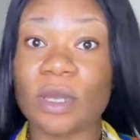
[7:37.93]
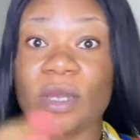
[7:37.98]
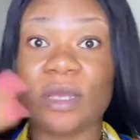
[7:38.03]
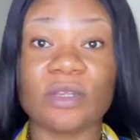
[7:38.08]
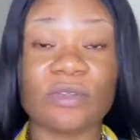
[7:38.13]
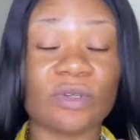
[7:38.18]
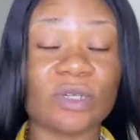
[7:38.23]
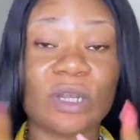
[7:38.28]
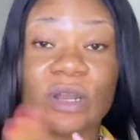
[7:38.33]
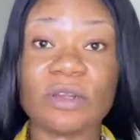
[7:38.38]

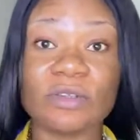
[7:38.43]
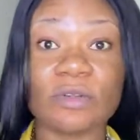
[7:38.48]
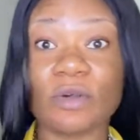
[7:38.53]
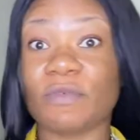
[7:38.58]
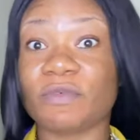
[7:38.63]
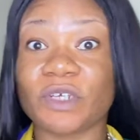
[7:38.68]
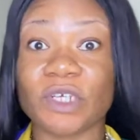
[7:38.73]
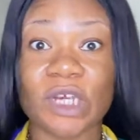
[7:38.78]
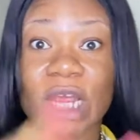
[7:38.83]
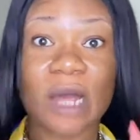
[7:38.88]
It was a lot
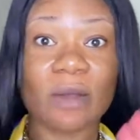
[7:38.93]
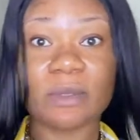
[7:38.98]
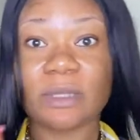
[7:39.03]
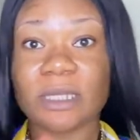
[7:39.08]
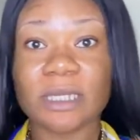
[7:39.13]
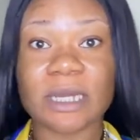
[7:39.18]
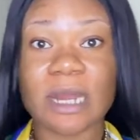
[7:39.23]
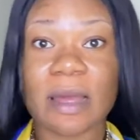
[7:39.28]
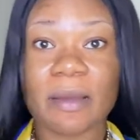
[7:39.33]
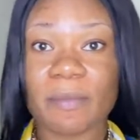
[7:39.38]
of
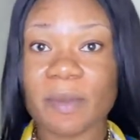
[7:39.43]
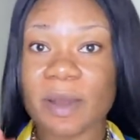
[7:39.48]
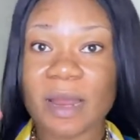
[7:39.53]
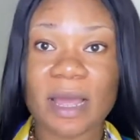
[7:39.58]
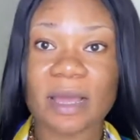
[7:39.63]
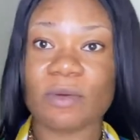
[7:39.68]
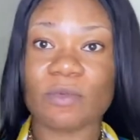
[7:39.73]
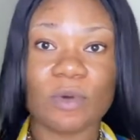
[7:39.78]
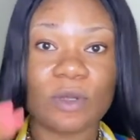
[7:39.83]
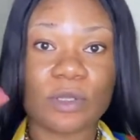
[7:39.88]
shouting and I'd be
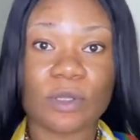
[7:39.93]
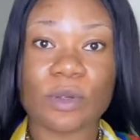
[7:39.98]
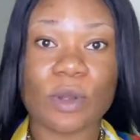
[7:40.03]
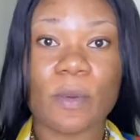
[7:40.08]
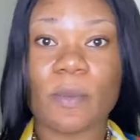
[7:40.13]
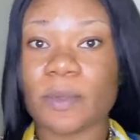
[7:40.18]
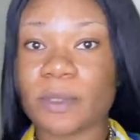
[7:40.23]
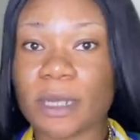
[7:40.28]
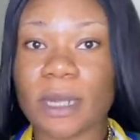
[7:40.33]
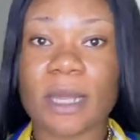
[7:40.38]
like, what's
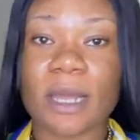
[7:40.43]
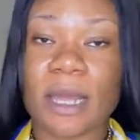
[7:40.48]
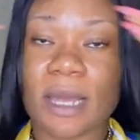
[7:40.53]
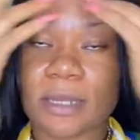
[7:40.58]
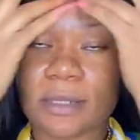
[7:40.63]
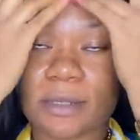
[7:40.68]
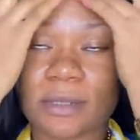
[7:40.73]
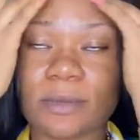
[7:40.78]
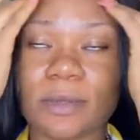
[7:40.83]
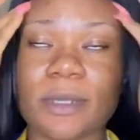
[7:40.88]
up? What are you
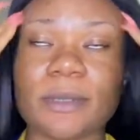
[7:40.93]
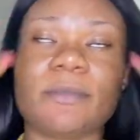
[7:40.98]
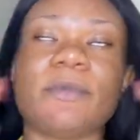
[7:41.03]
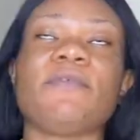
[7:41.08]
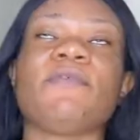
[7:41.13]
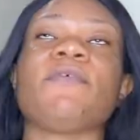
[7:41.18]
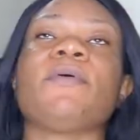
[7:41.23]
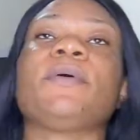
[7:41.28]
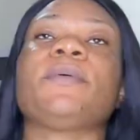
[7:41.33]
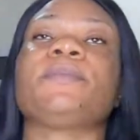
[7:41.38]
guys doing
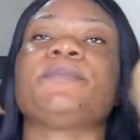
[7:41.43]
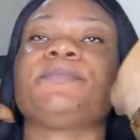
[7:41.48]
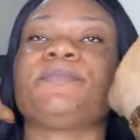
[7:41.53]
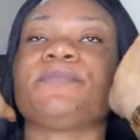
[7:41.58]
before?